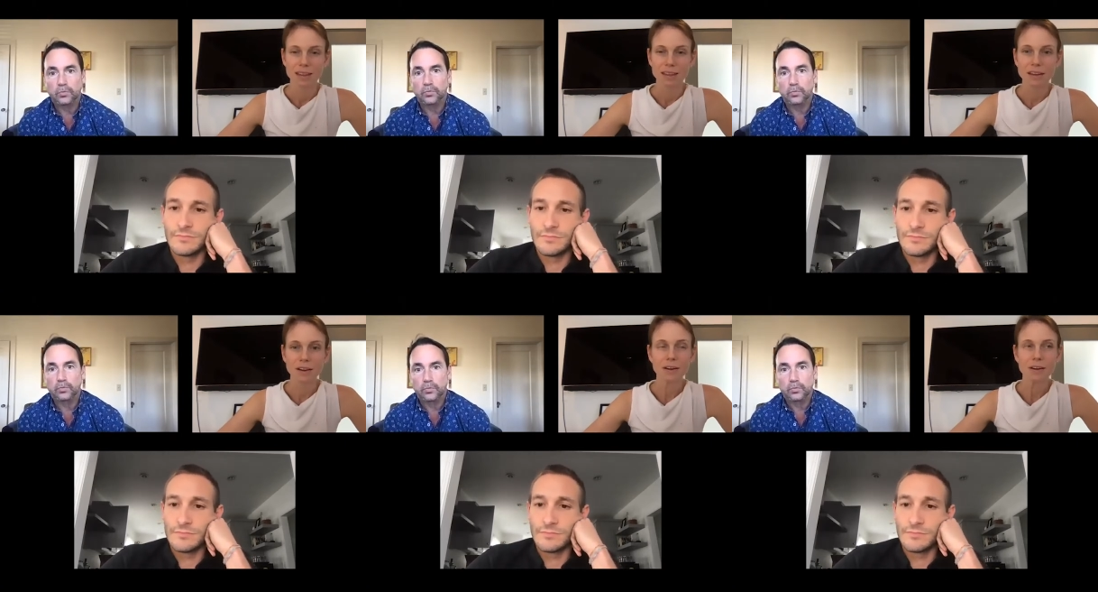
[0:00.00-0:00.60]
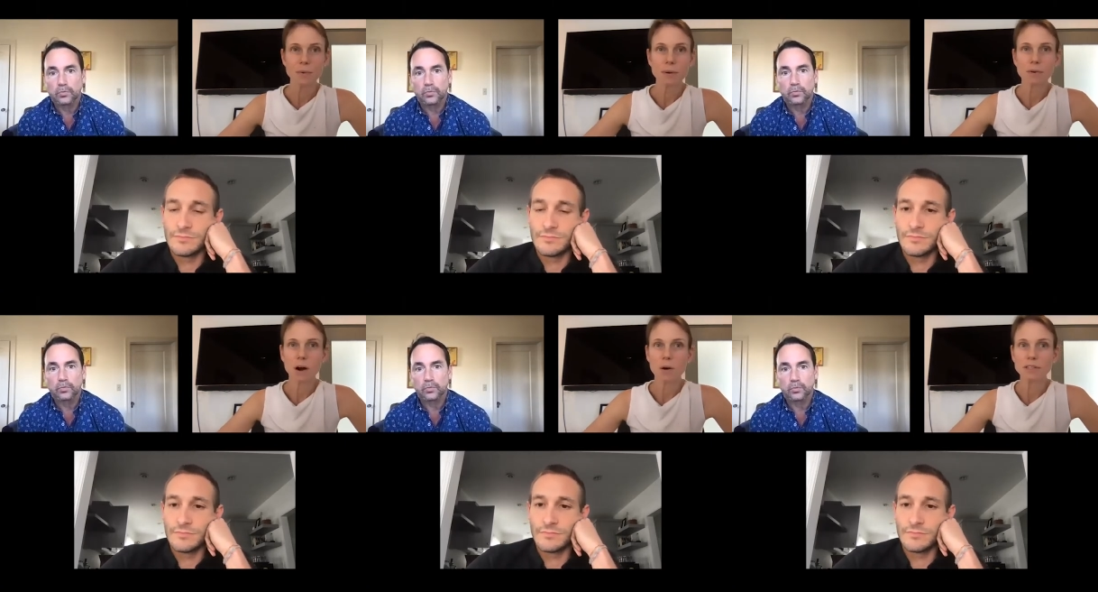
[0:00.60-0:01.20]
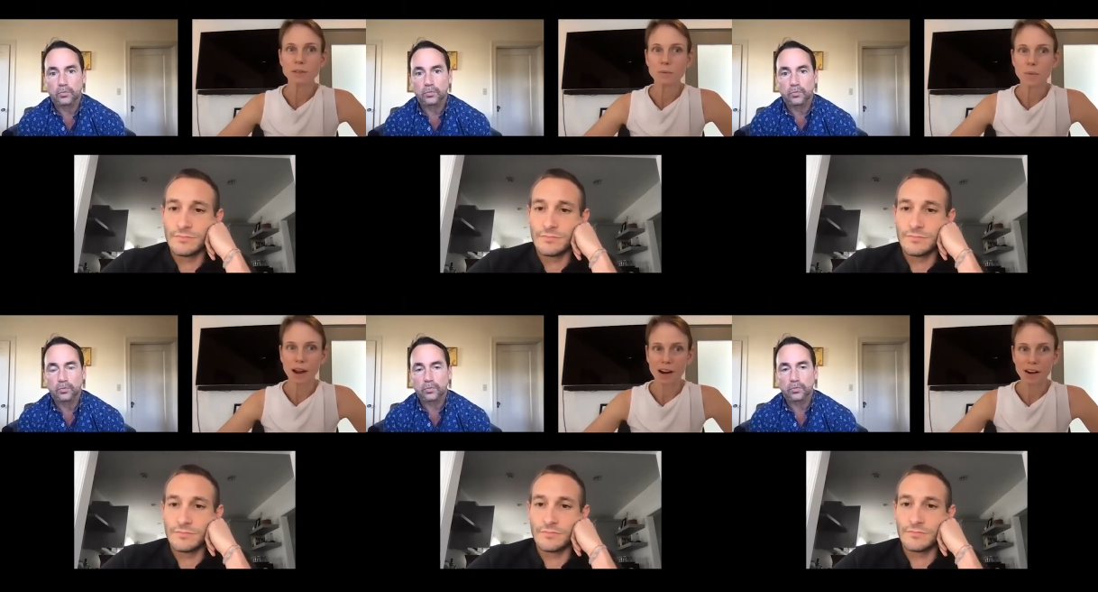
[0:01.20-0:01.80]
Speaker 1: There, we were always
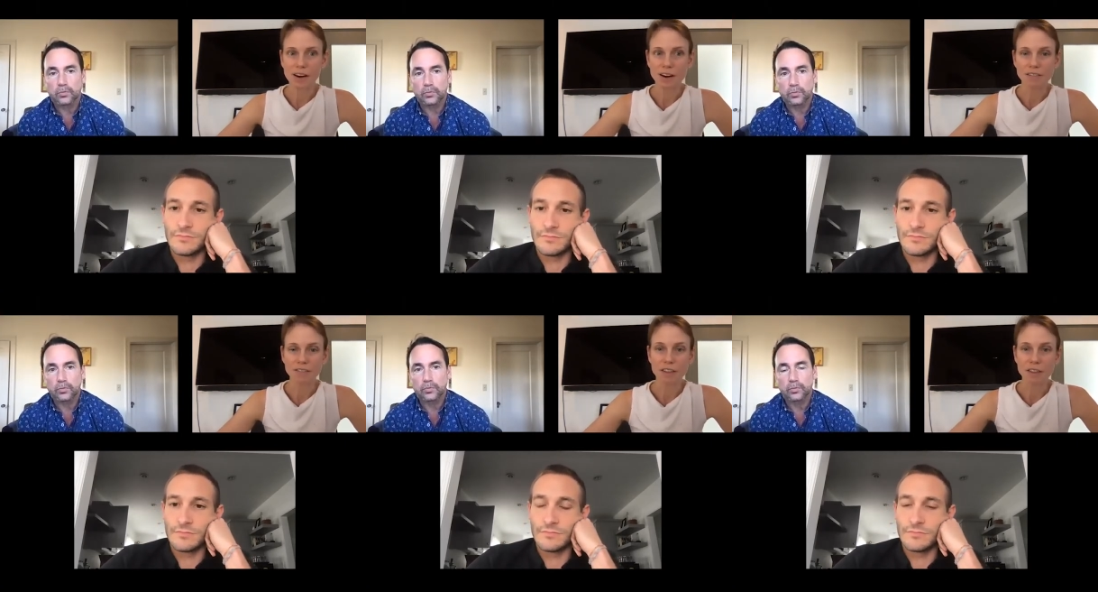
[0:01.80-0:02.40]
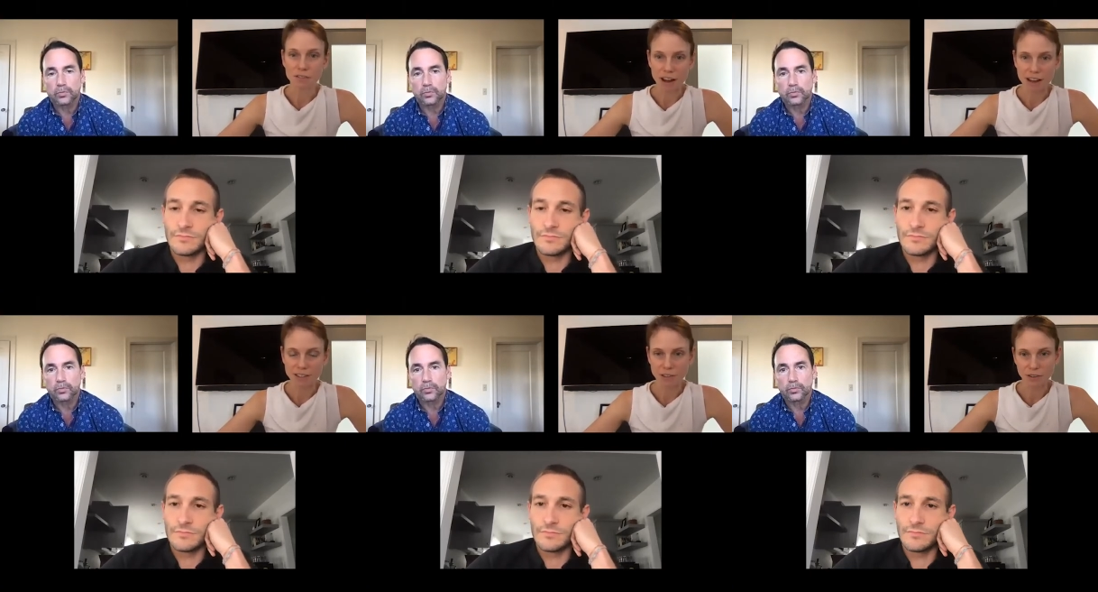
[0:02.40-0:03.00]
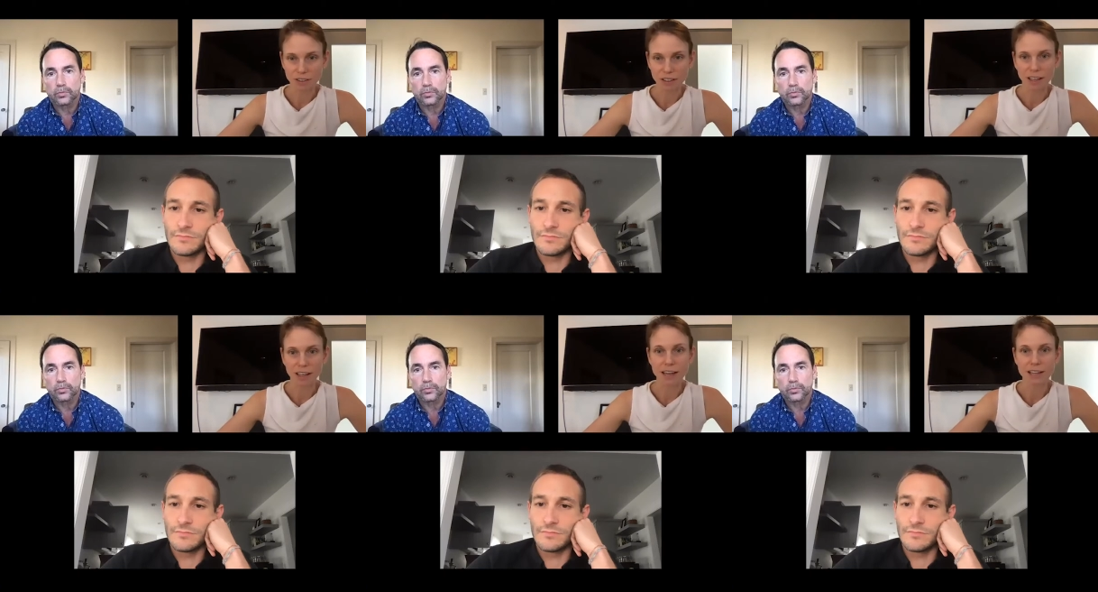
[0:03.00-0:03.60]
aware of the threat, certainly.
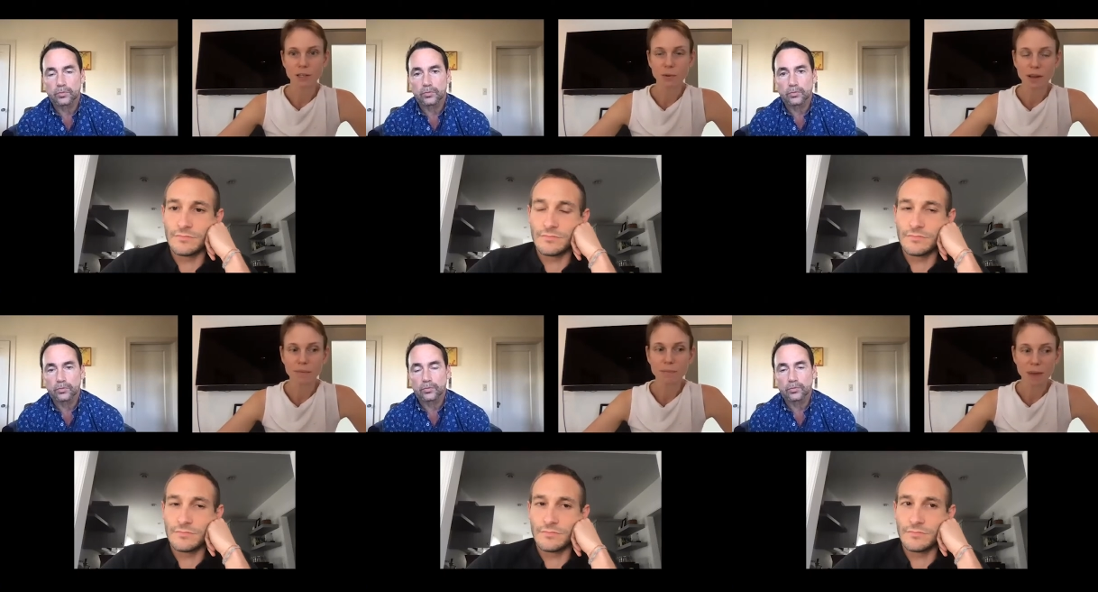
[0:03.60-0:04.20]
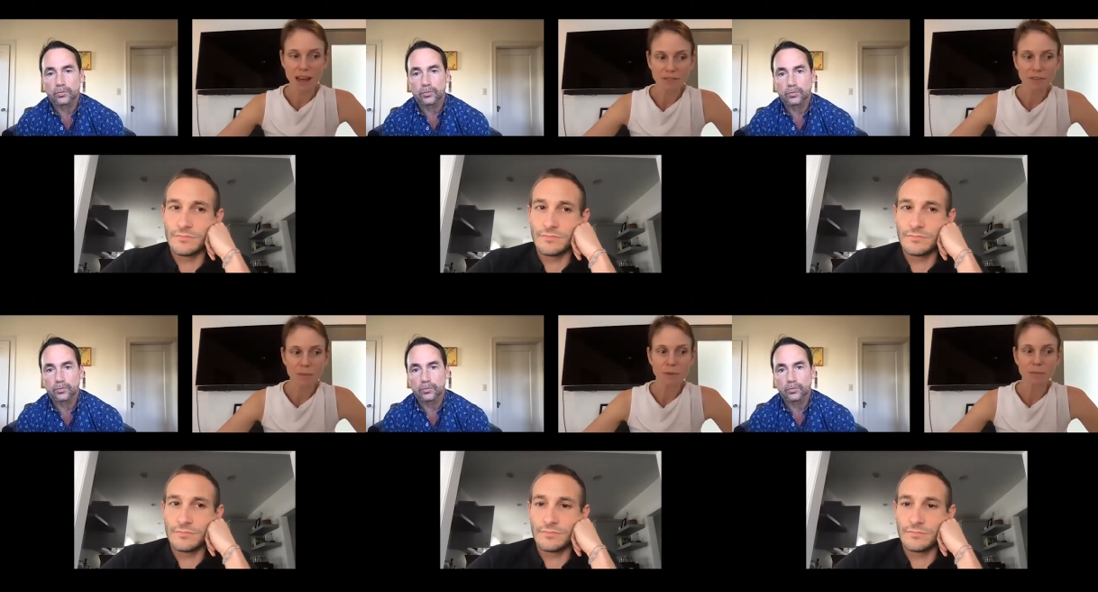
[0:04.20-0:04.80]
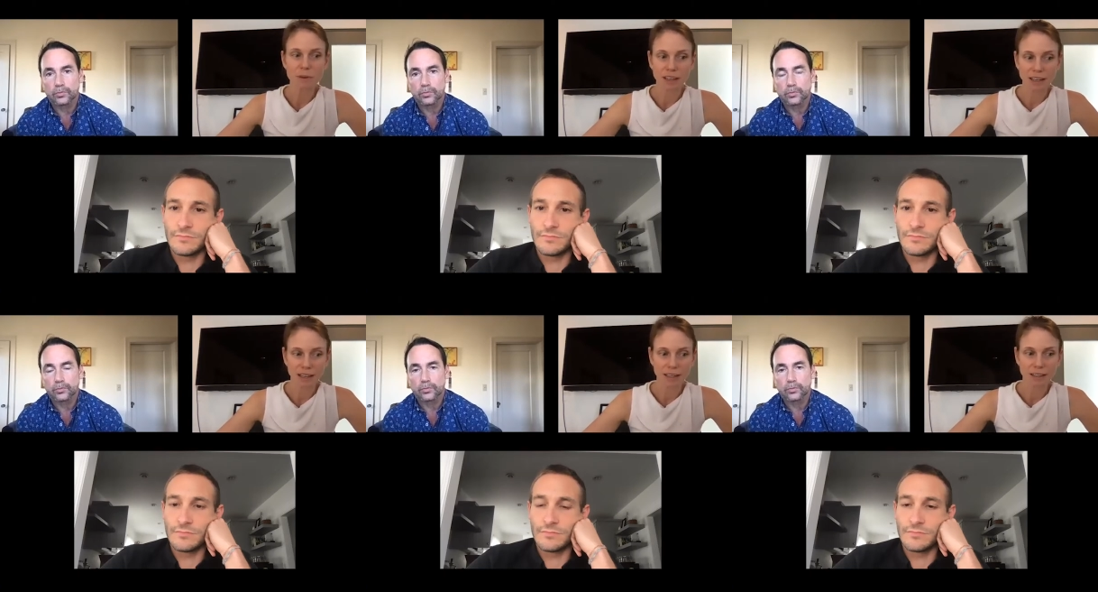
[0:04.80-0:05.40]
And so we met from the
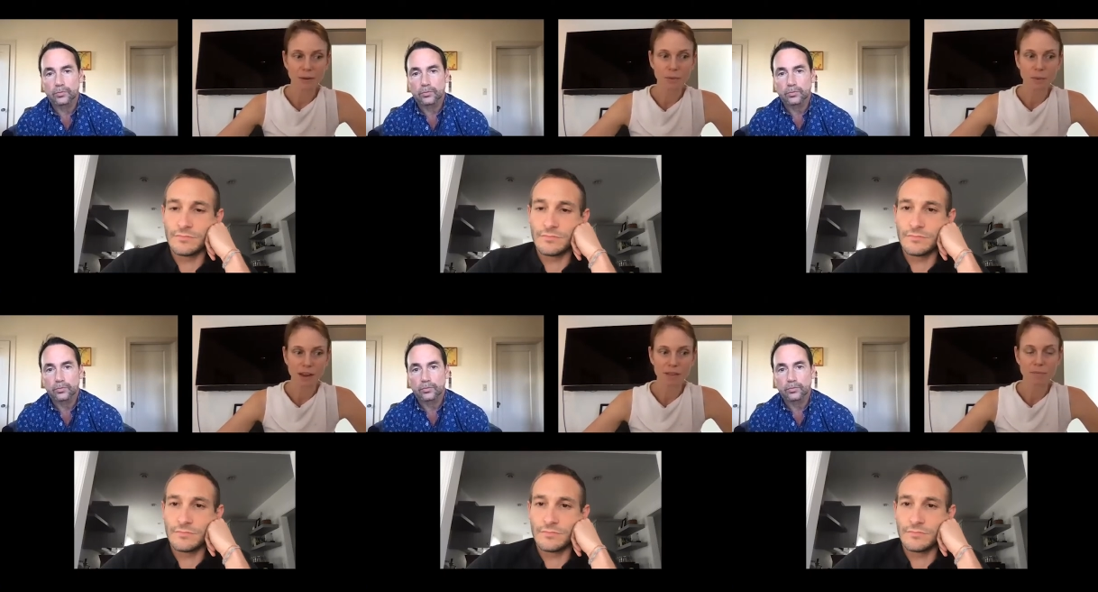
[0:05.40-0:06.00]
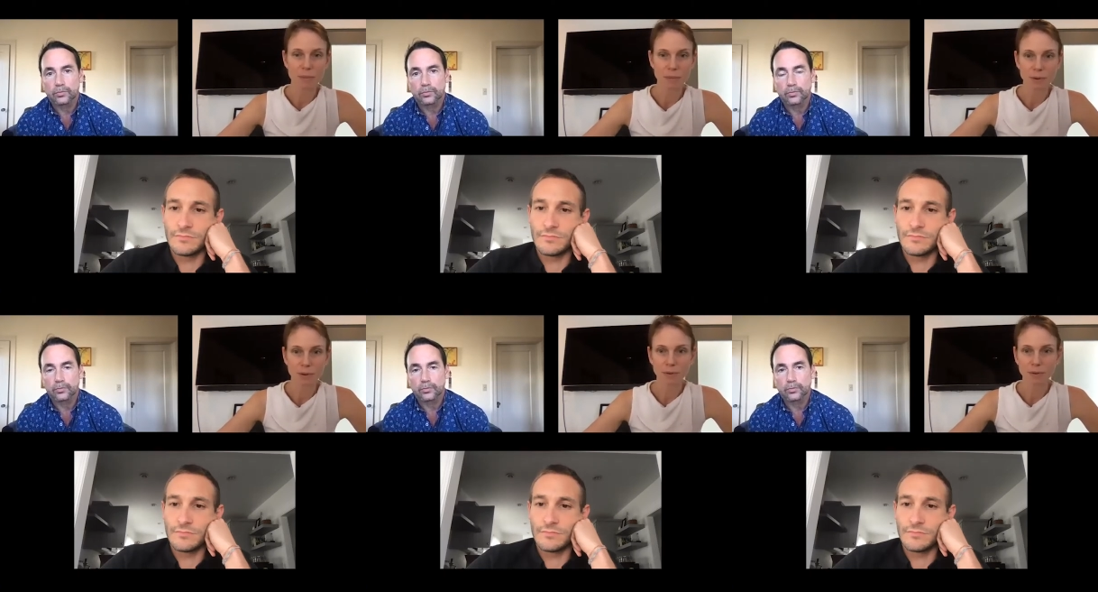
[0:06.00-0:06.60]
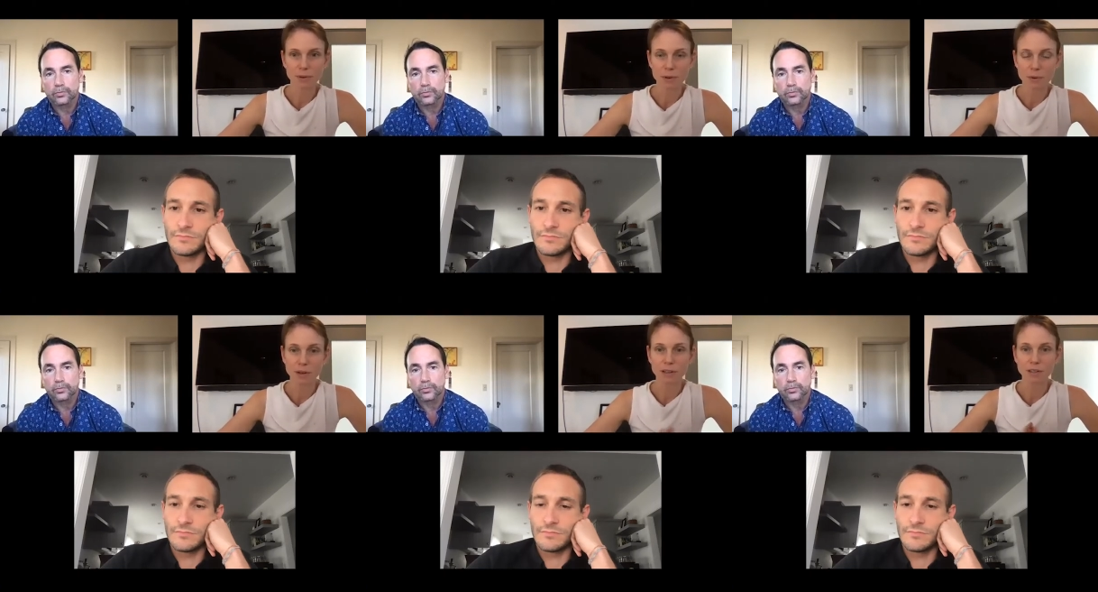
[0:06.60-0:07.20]
beginning with people who
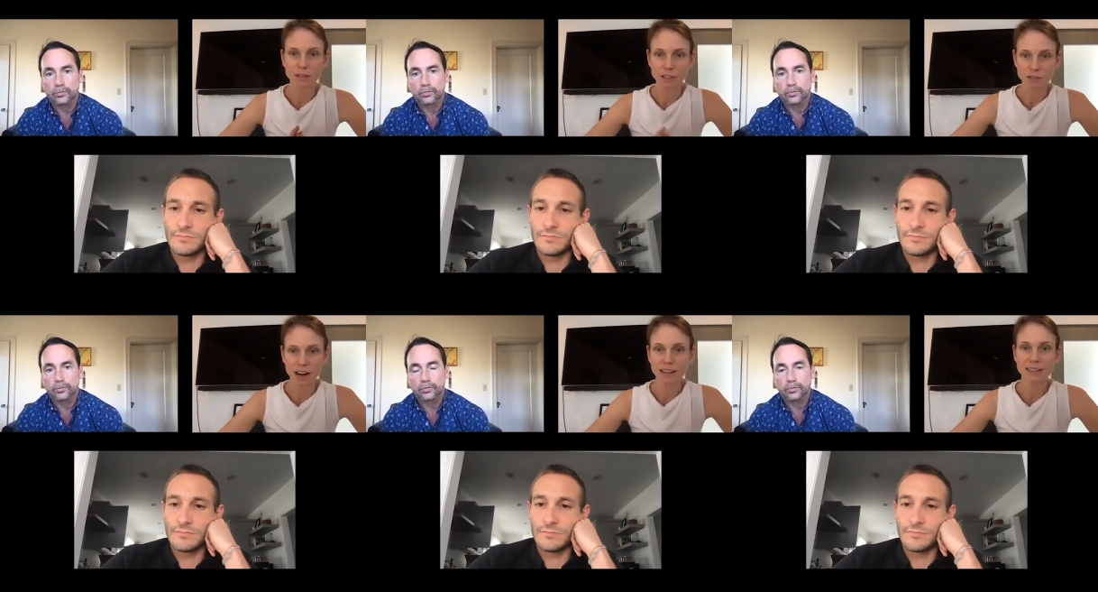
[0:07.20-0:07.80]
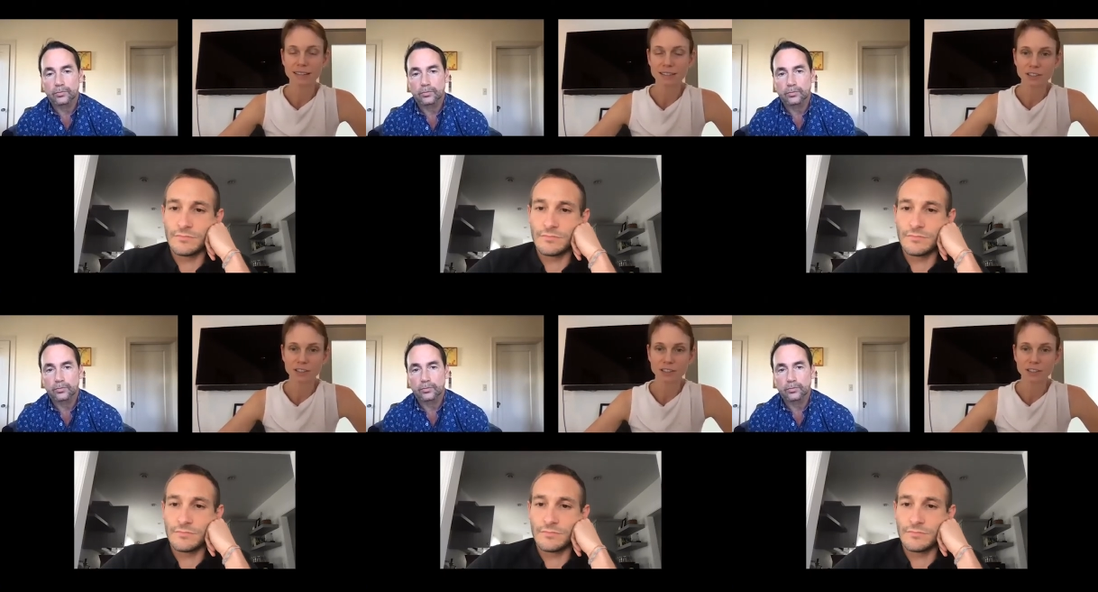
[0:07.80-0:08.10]
were trained in